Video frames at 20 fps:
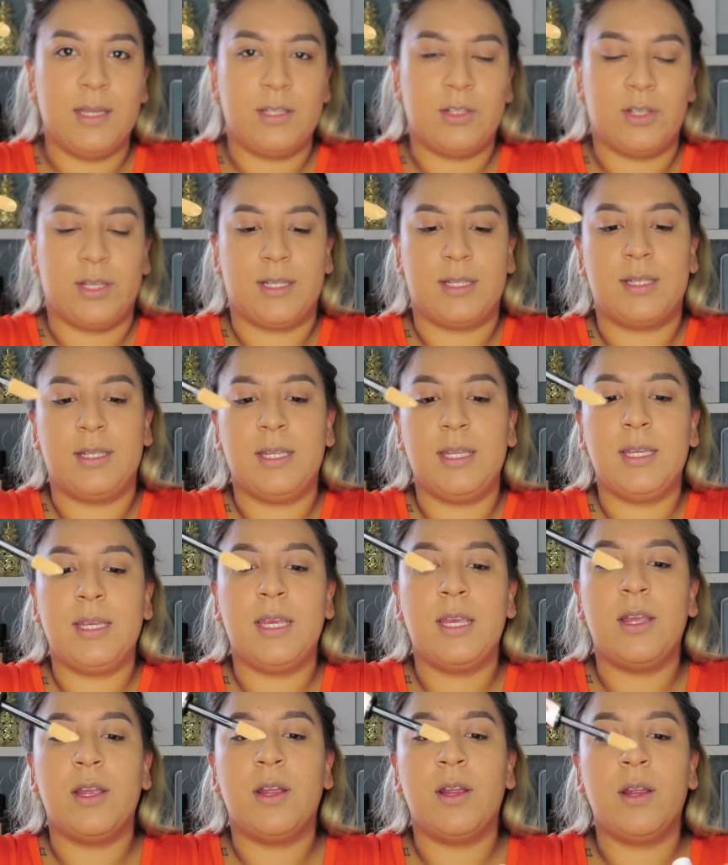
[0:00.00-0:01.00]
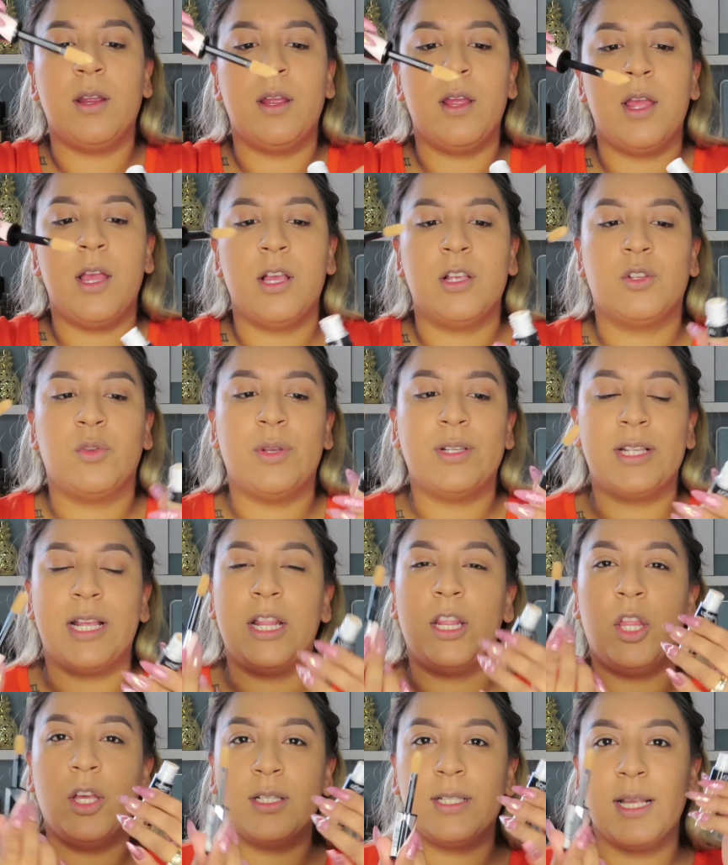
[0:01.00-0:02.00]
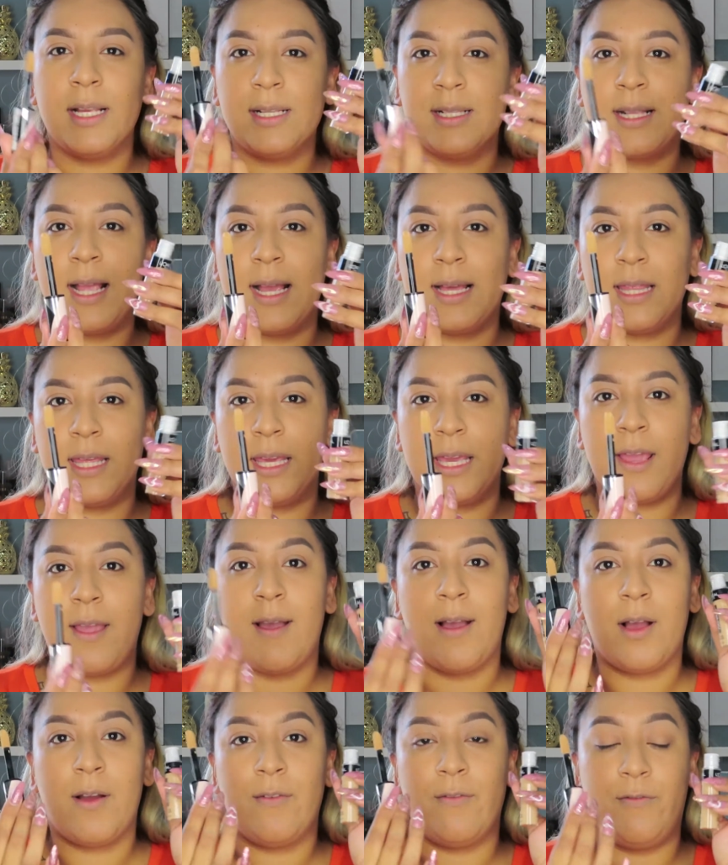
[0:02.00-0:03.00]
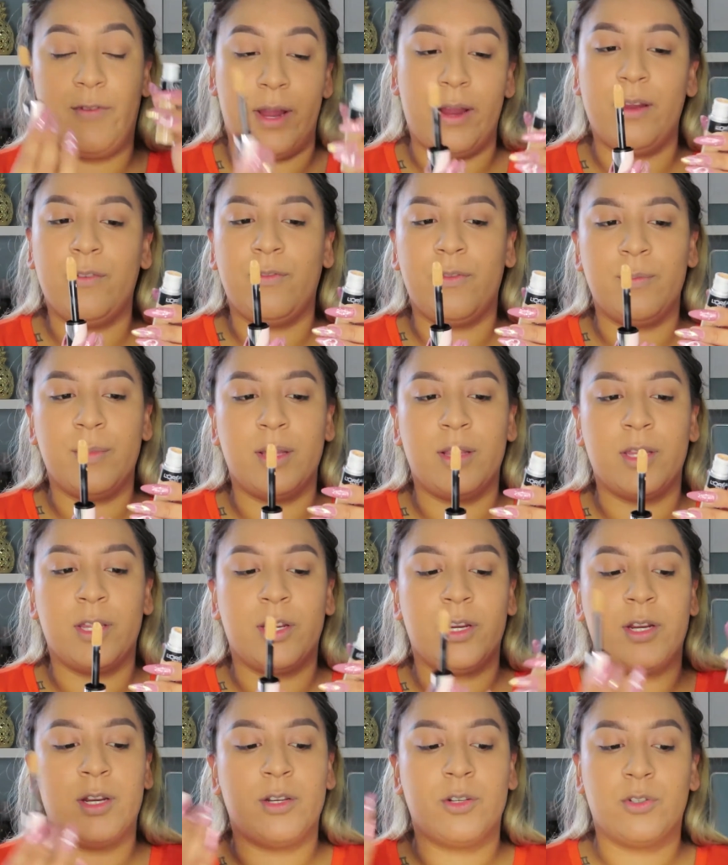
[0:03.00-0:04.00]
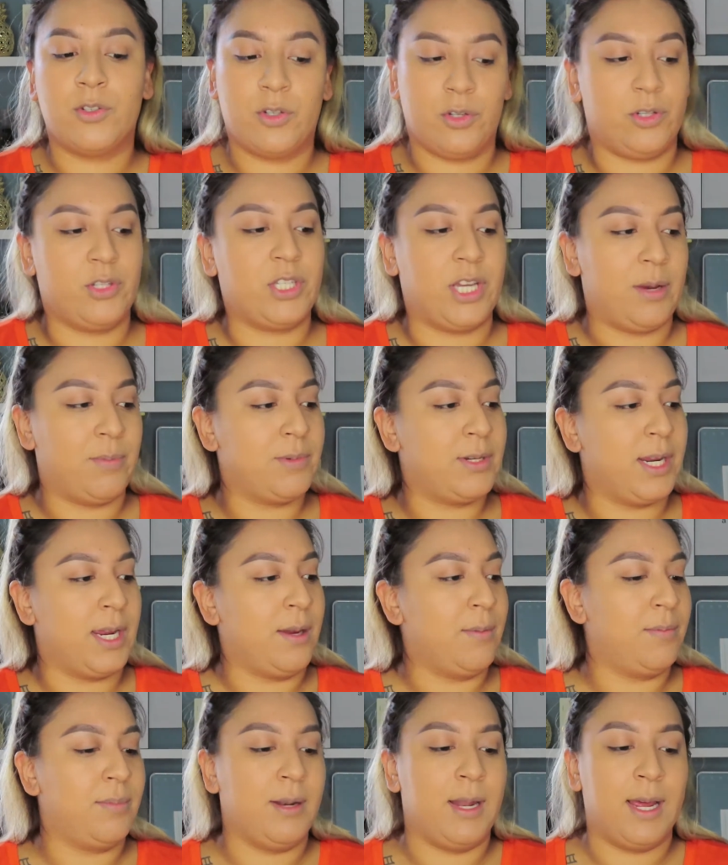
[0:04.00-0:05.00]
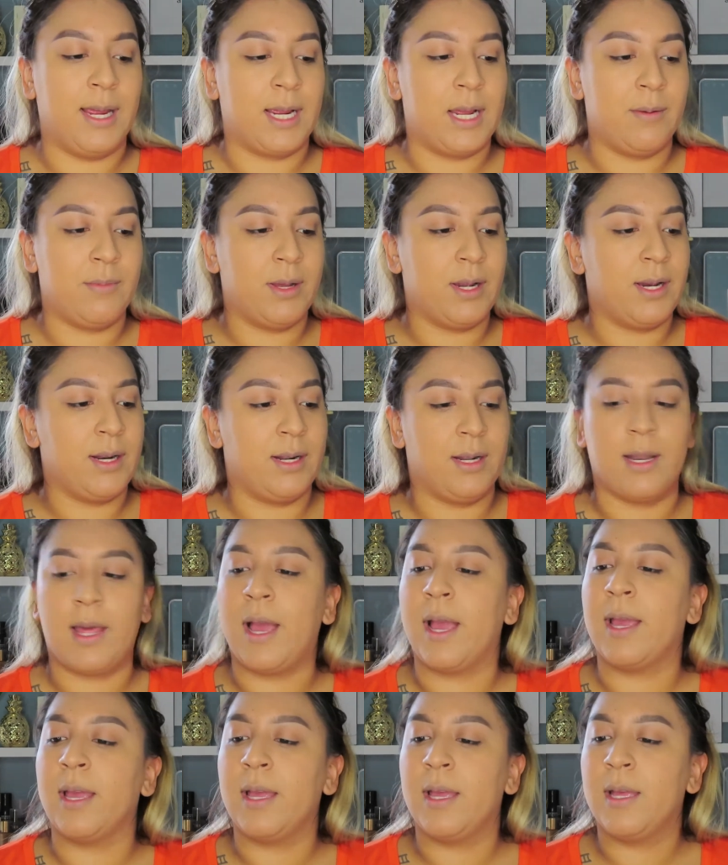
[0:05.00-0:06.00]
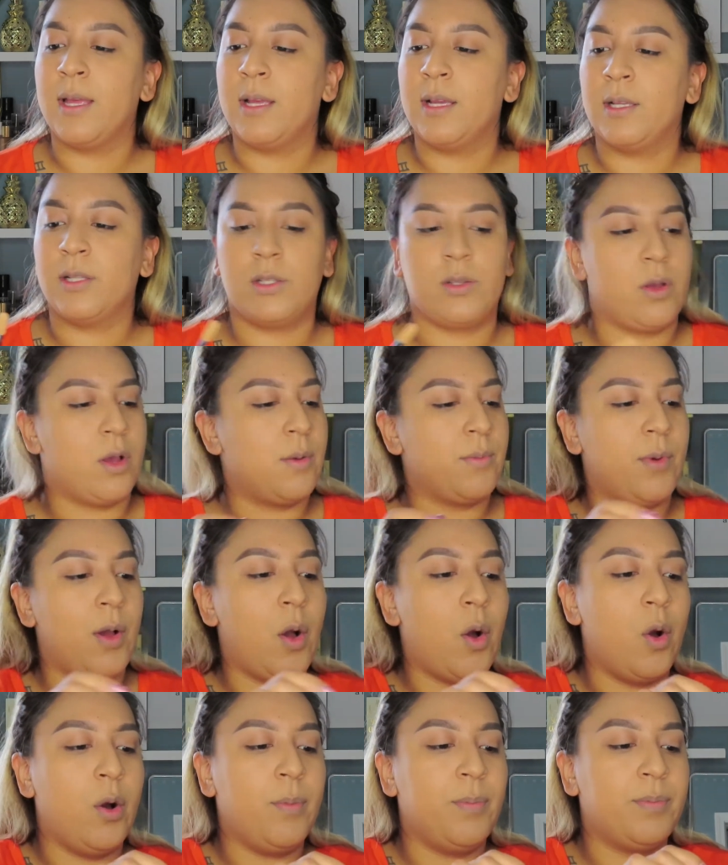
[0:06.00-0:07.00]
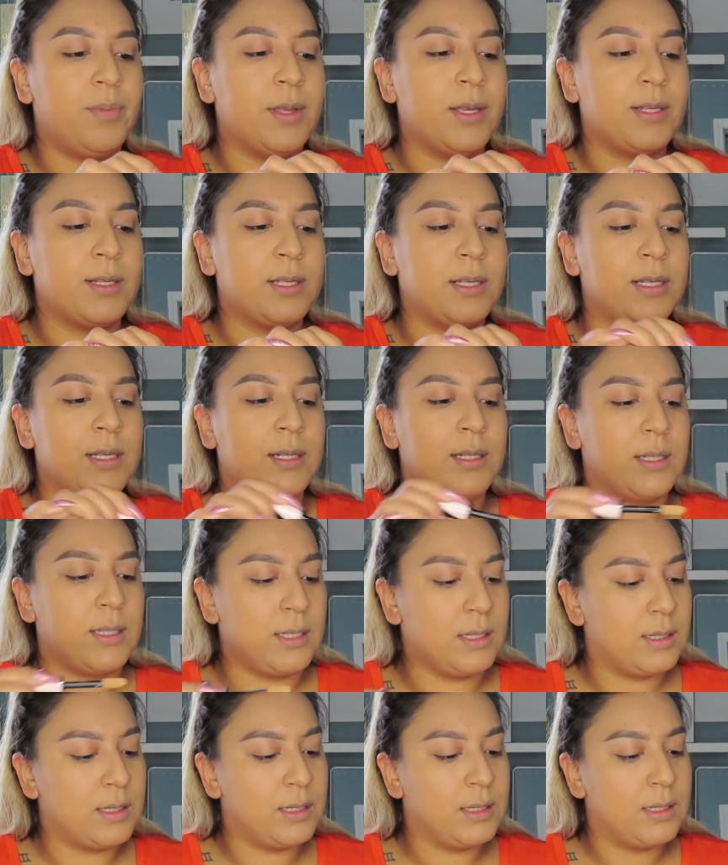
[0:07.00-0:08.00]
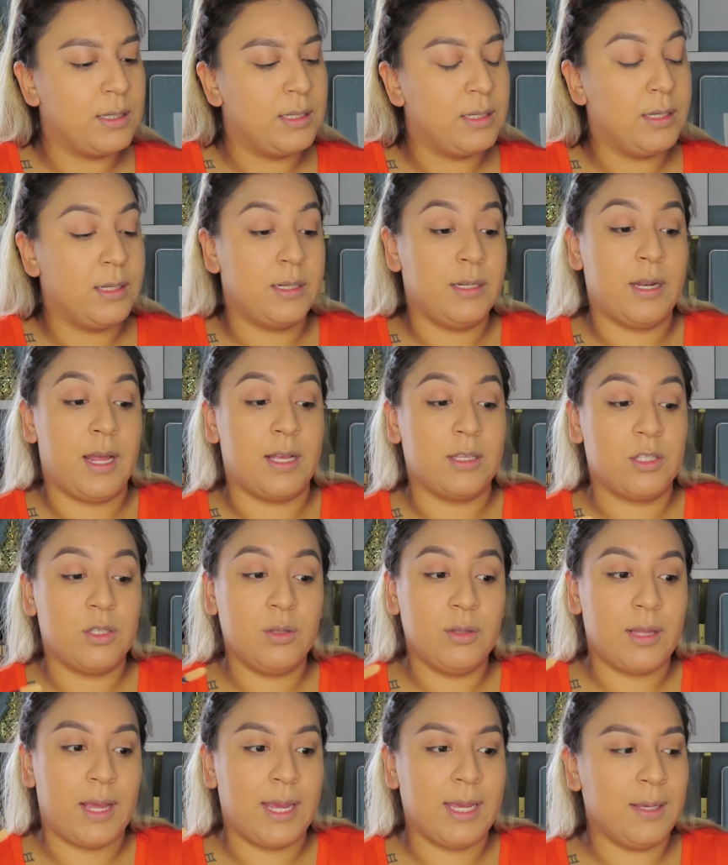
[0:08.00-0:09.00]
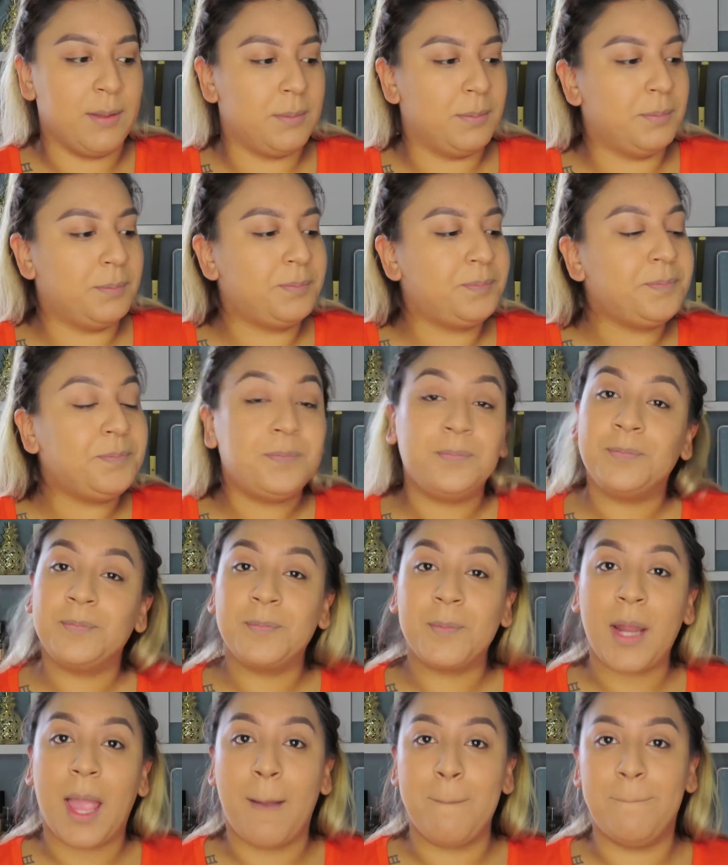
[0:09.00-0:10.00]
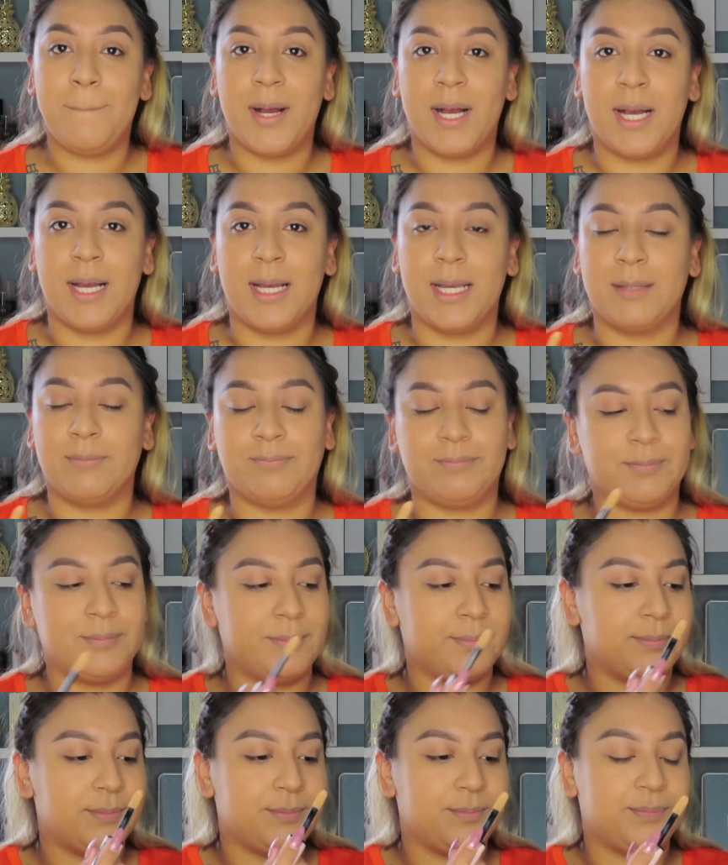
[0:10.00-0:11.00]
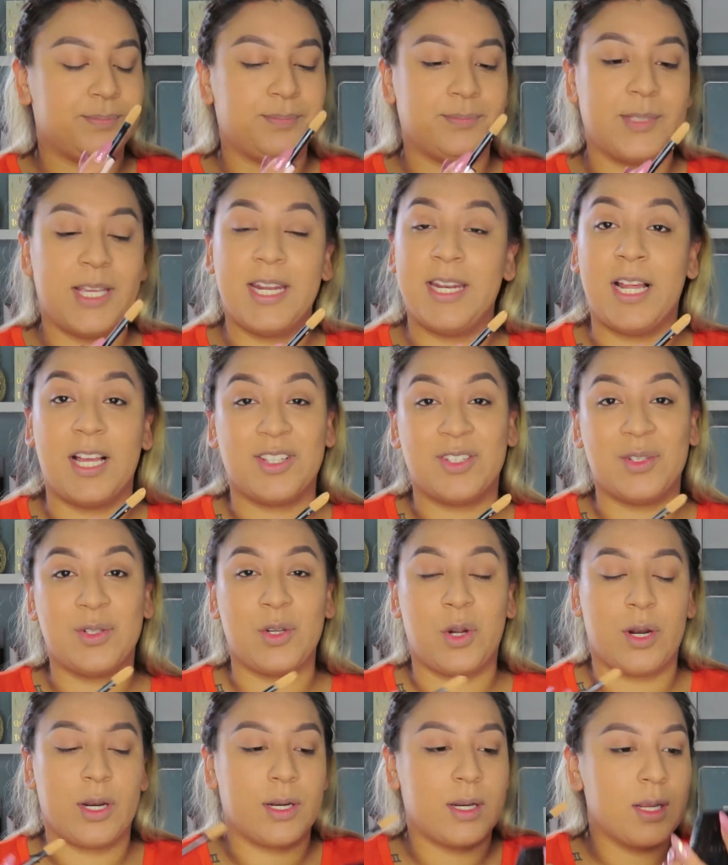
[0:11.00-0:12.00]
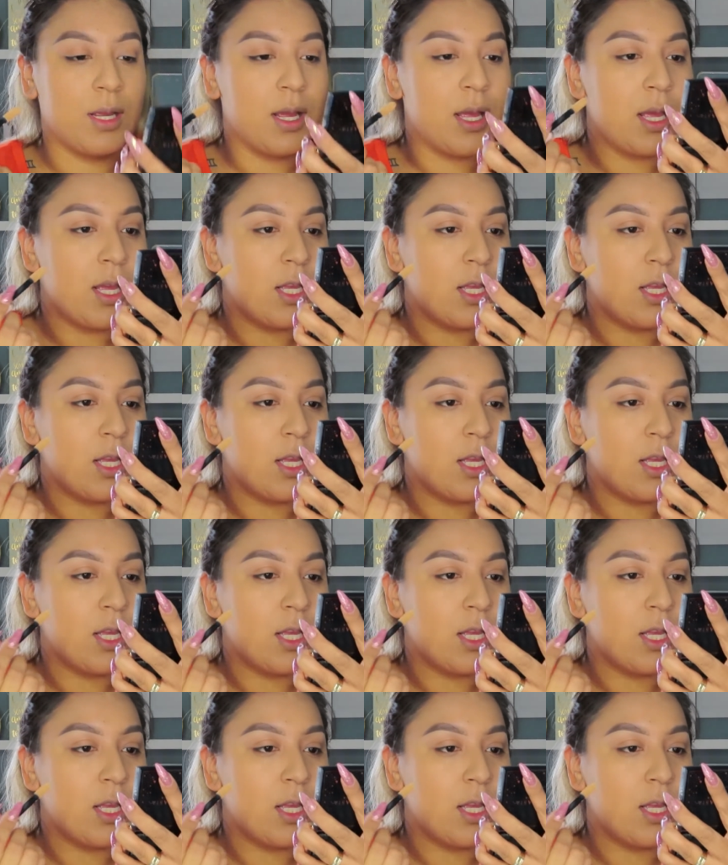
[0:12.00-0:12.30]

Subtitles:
As you can see here. So it looks exactly very familiar to the Shape Tape, like, I'm not gonna lie. So I hope this is not too light but and not too dark.